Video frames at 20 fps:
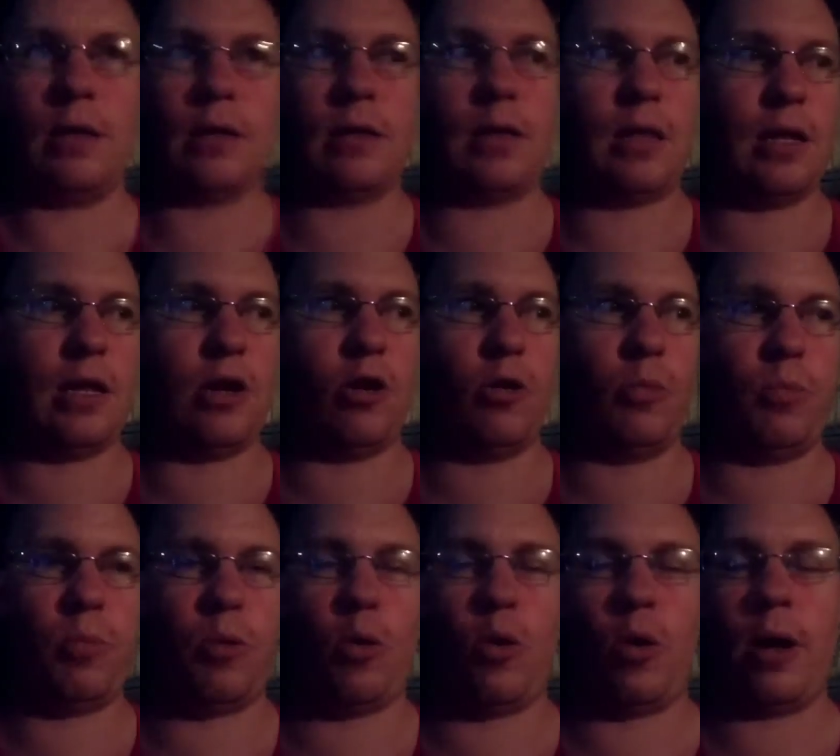the little
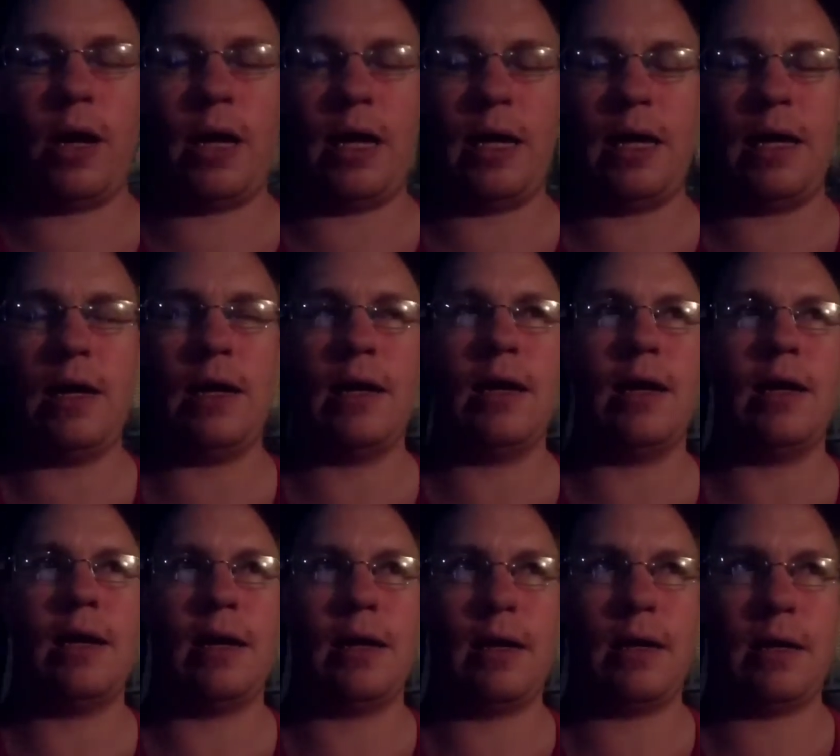boy
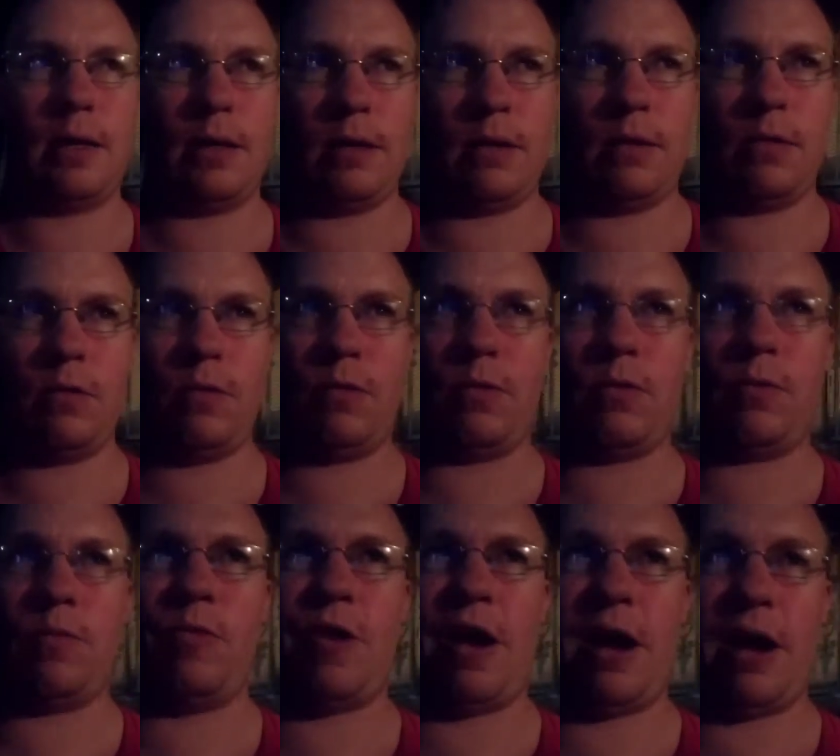
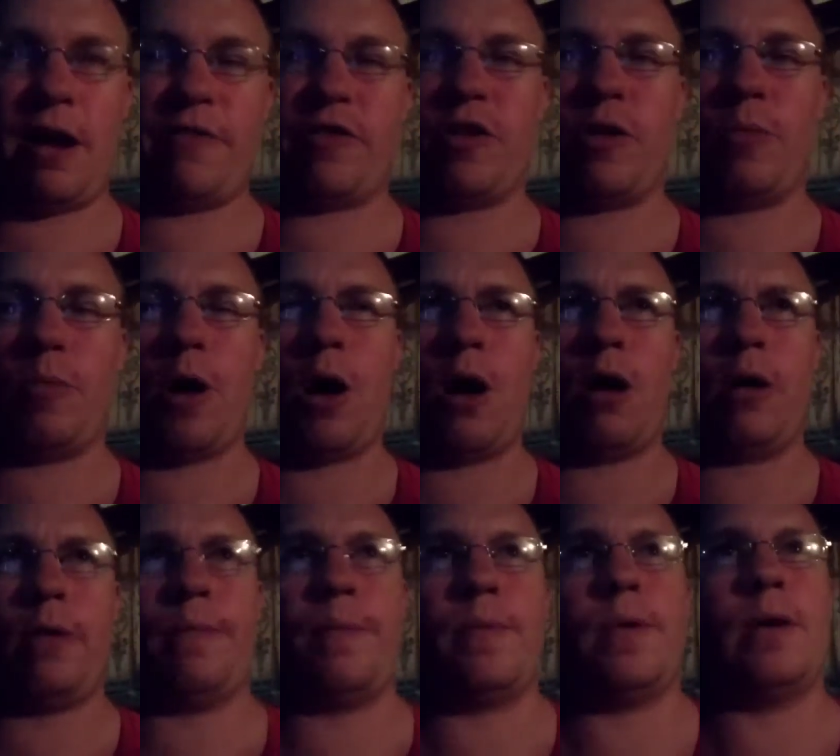ran after the
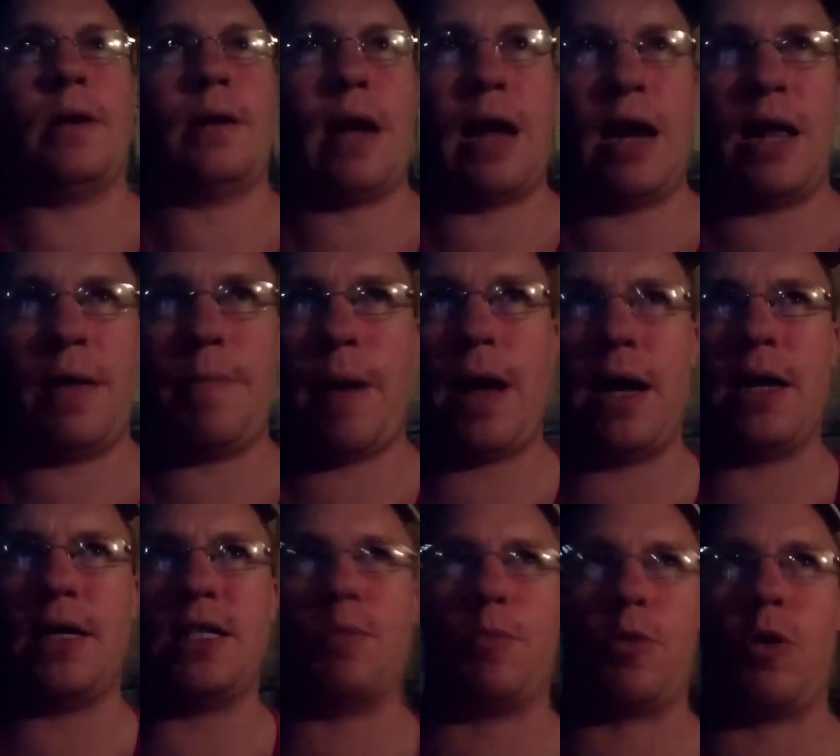ball, got hit by
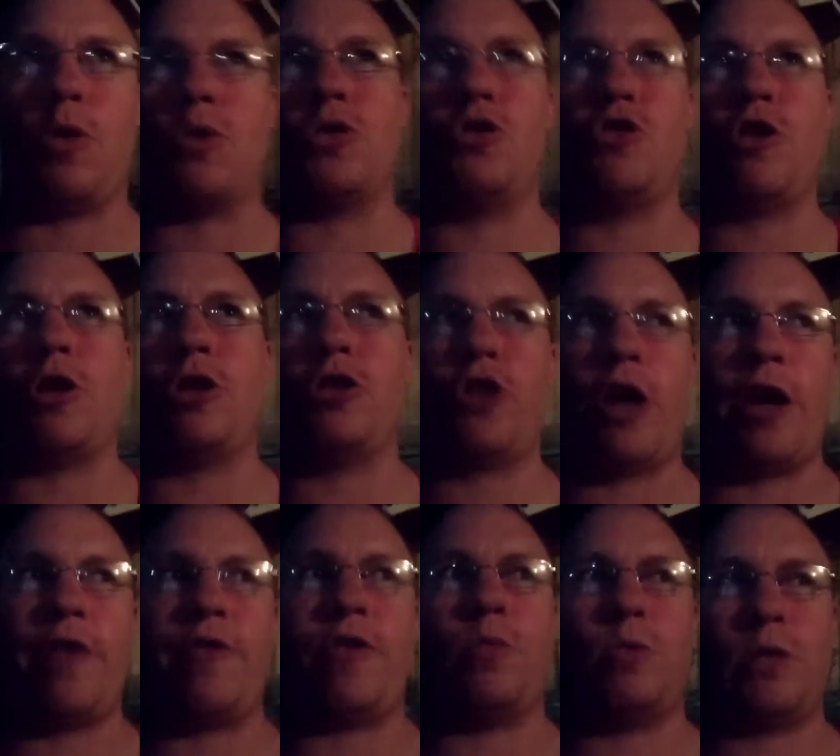a supposed drunk
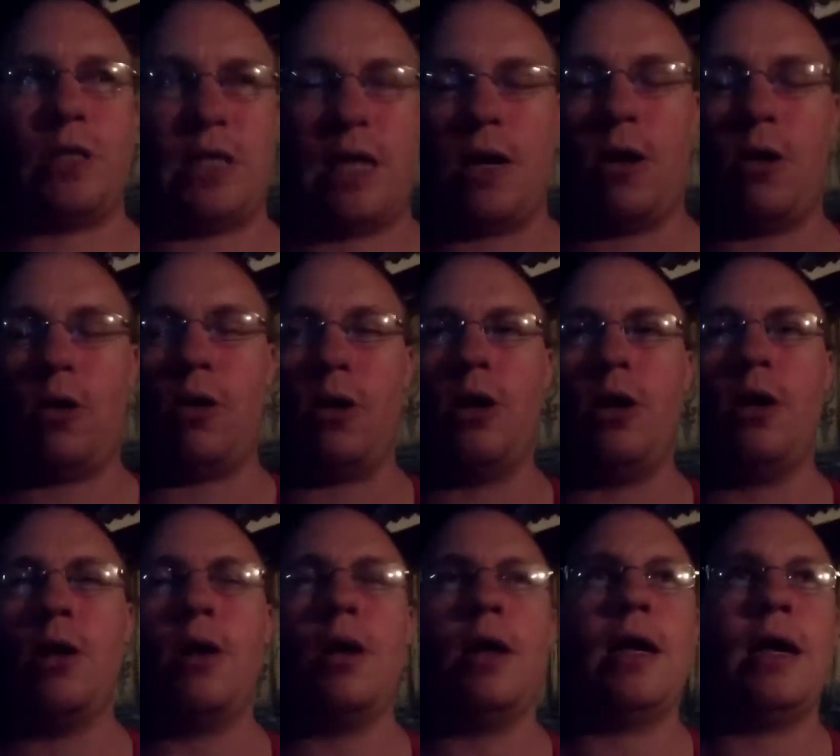driver, and was killed.
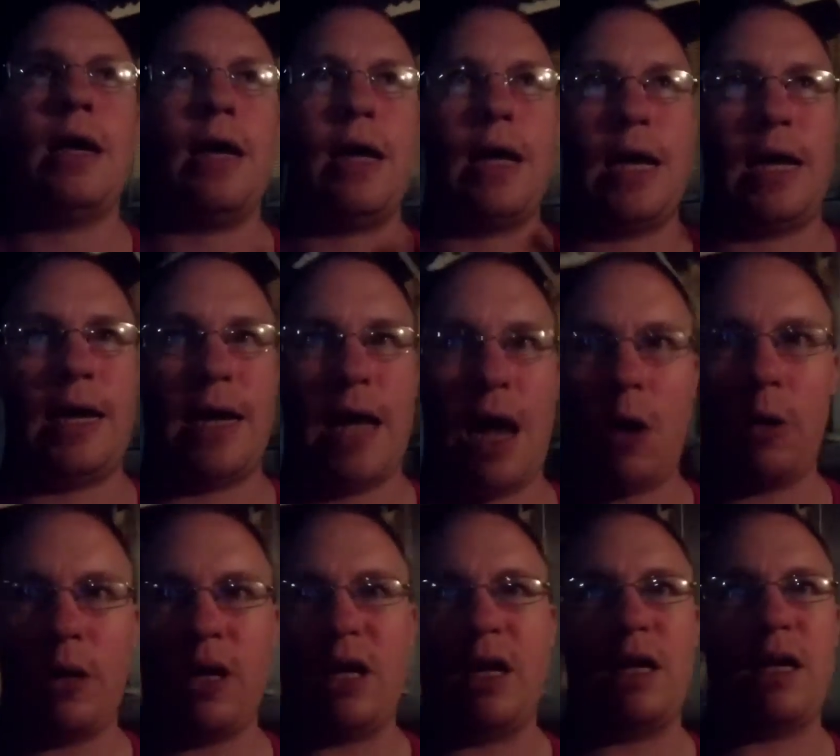And
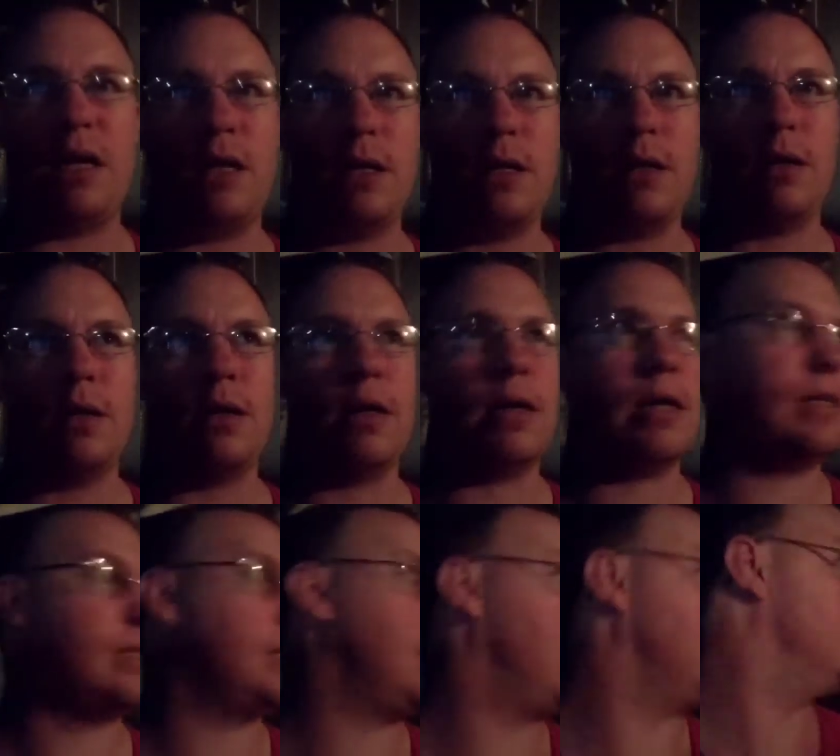now he
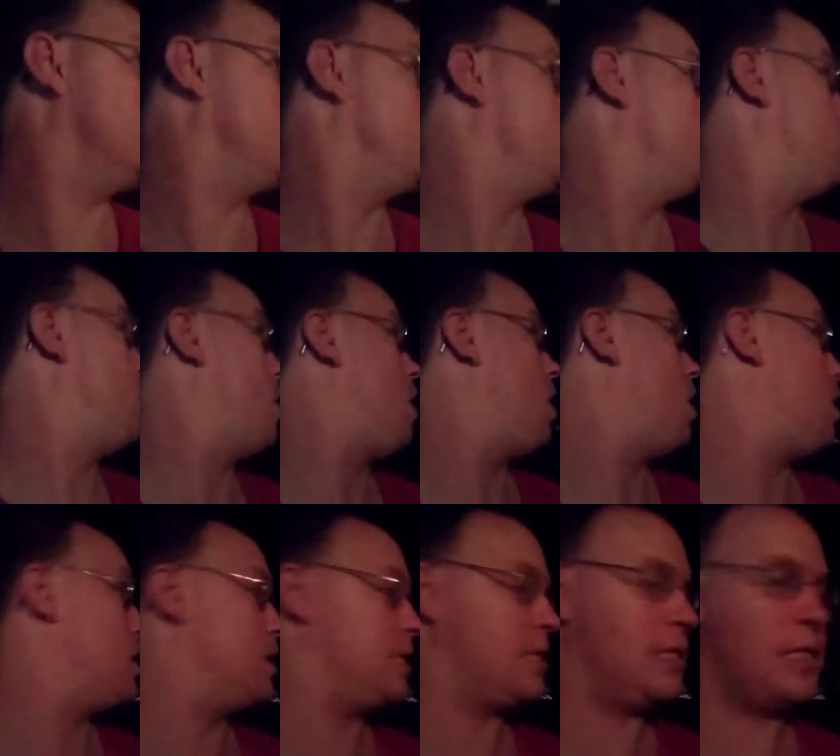is said to
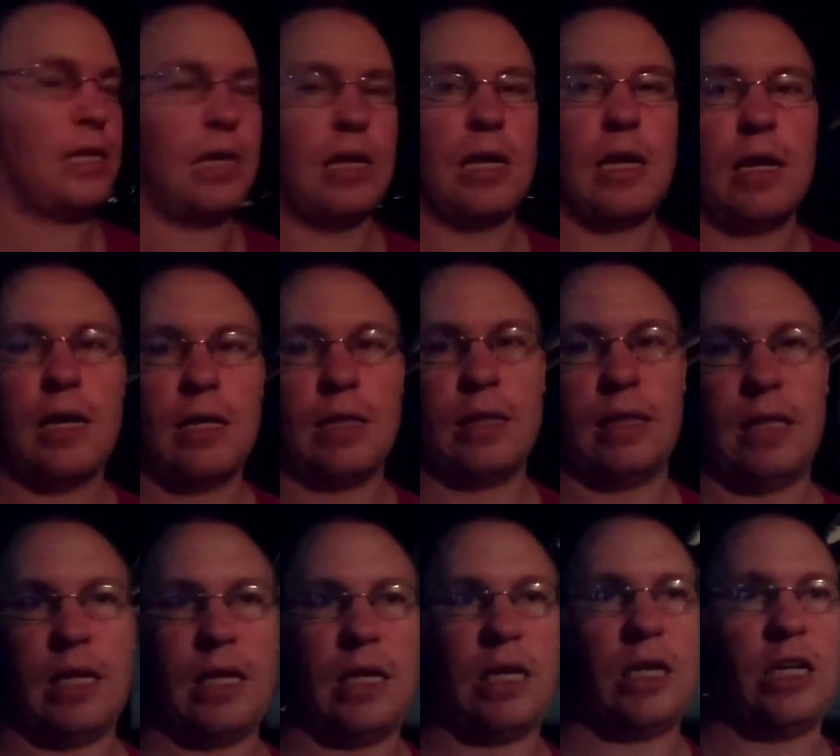haunt
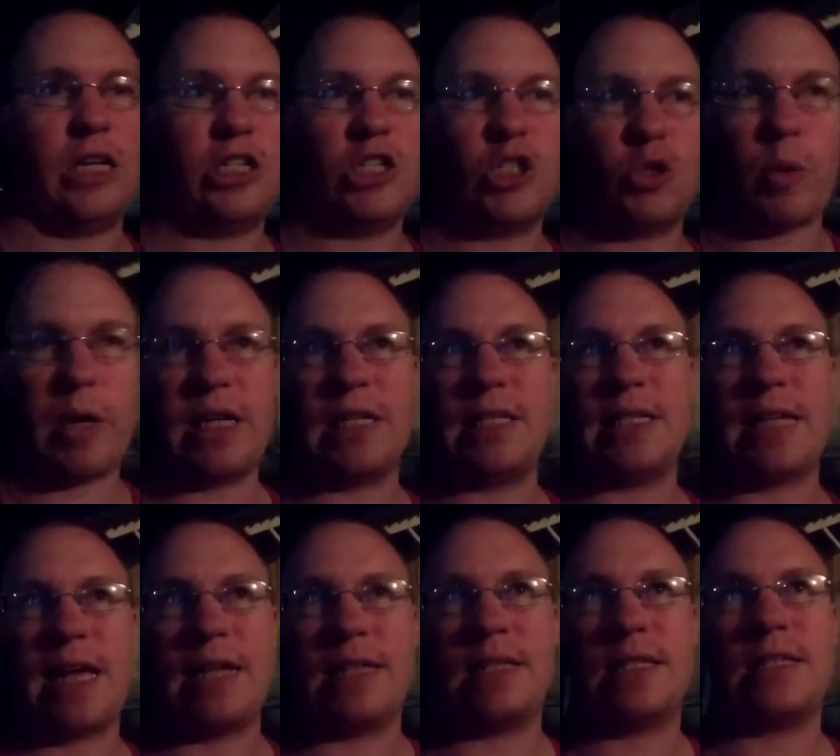the swing
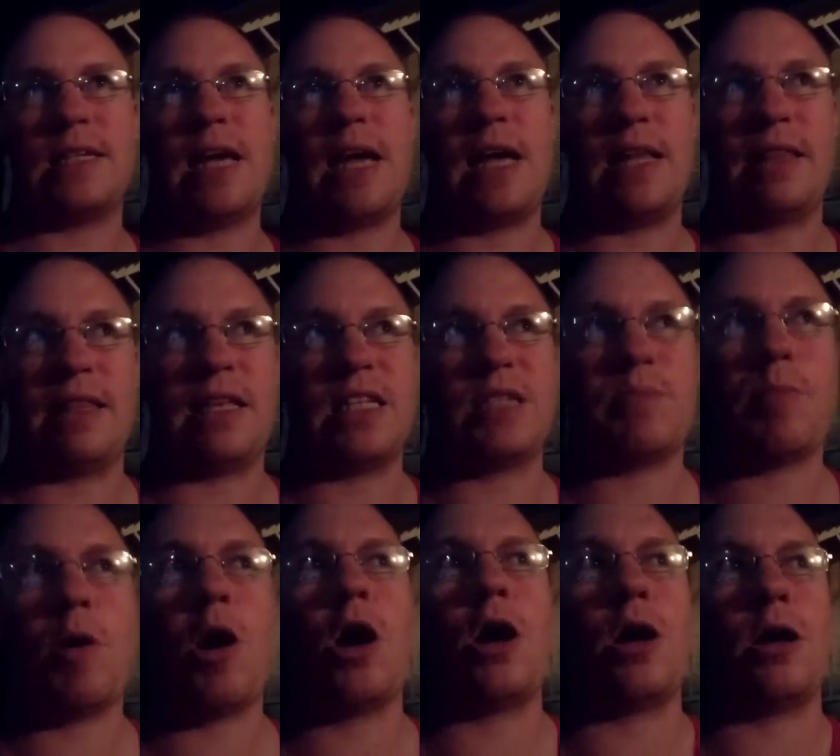sets at this
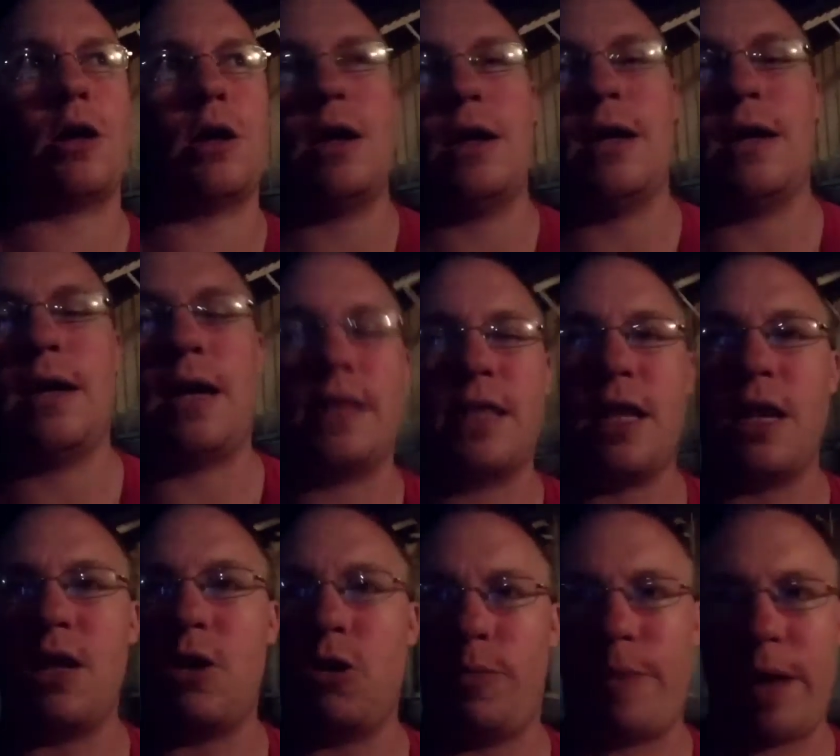park. Not the
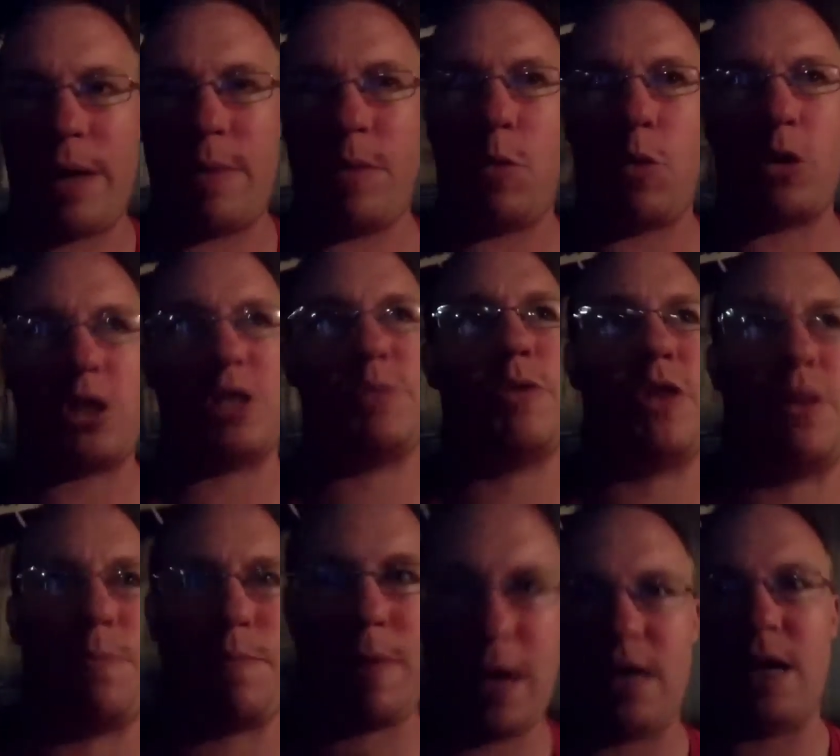little baby ones, but
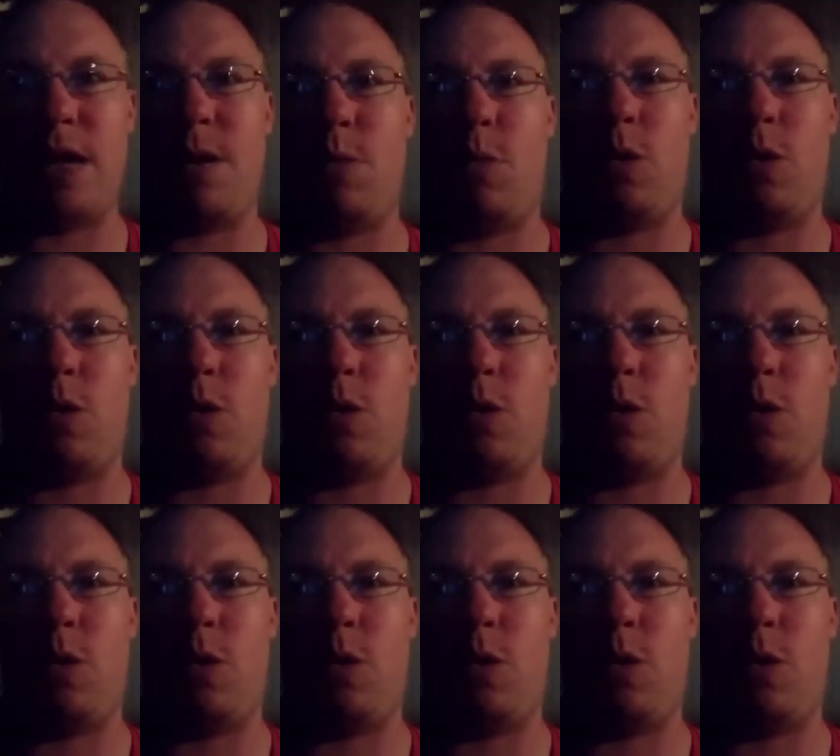the big head